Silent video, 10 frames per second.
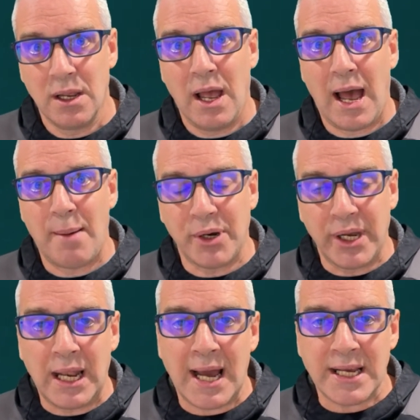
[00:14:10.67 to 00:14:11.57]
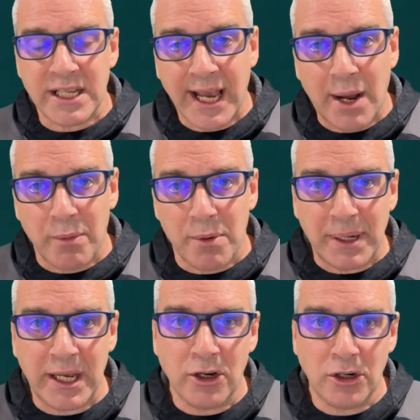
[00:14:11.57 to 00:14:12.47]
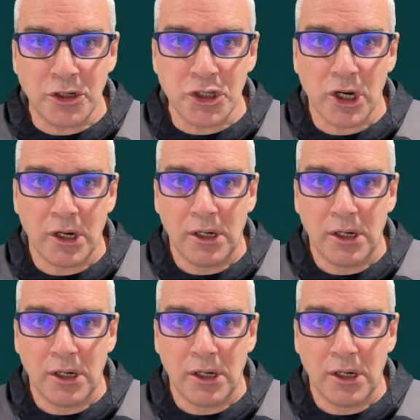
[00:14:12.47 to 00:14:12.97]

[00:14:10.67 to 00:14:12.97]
but Eli is the accountability coach.